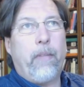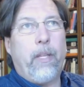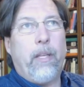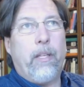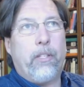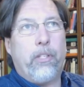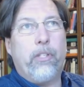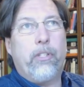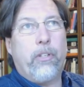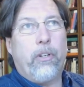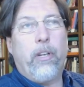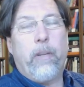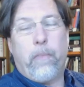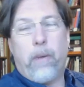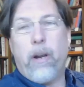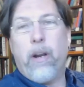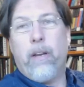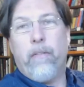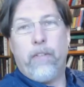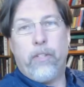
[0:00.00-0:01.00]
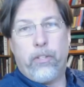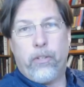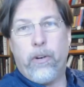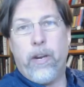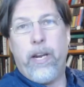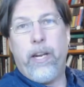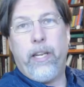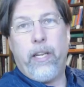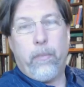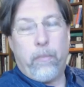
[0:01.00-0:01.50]
this is certainly part of his
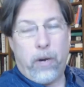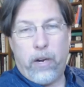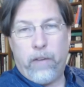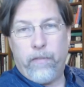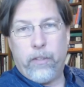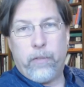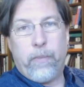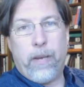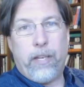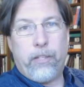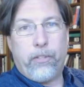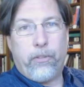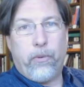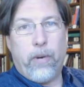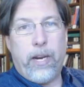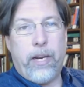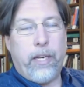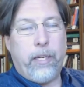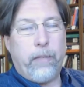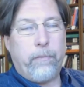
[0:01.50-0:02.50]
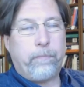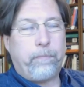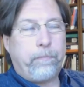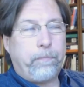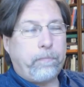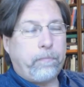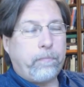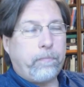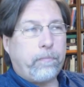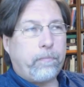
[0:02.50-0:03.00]
training and part of his past writing.
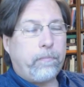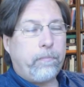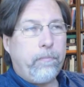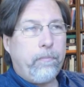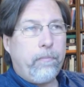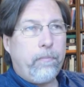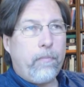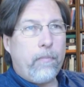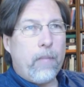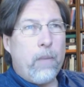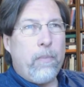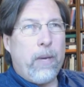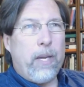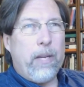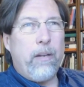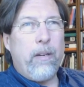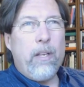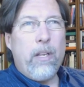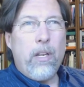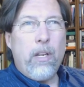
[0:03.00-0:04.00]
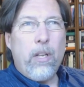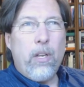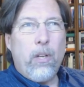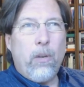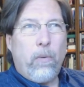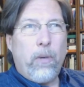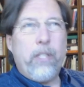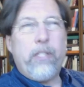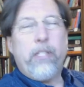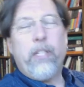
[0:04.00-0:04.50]
But
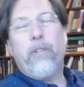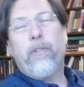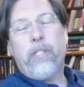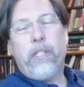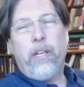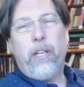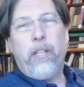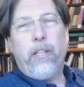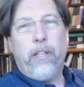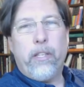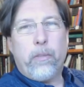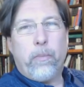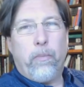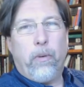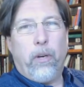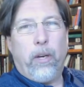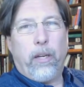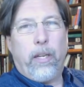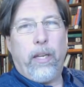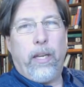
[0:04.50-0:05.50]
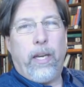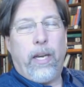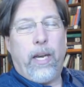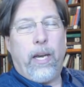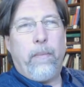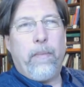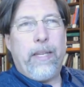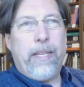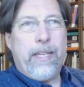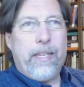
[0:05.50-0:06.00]
what he's interested in this book
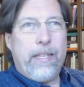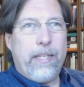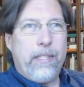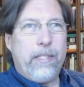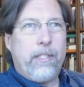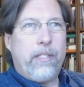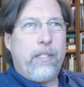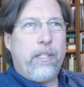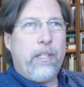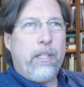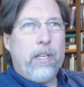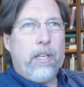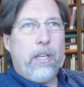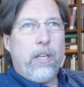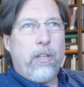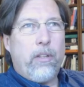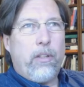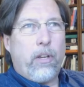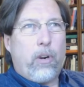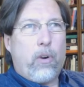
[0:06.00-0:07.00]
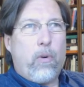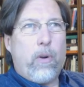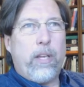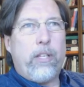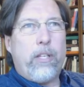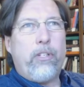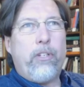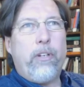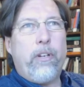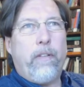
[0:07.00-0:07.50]
is the
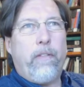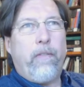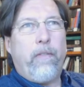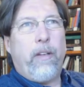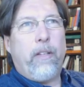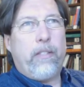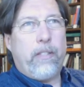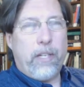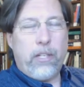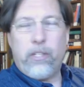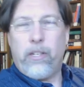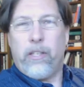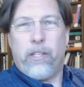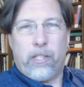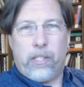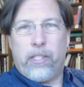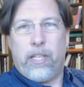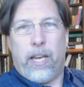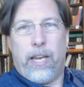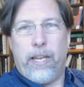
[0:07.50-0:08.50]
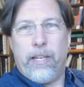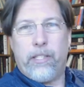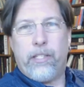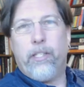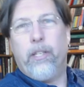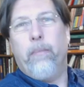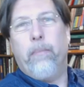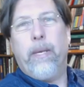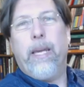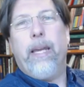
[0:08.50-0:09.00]
question of essentially the science
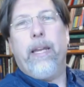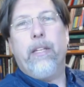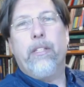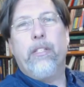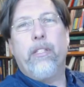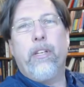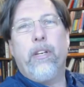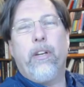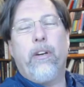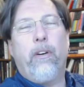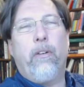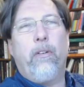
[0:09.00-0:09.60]
debates.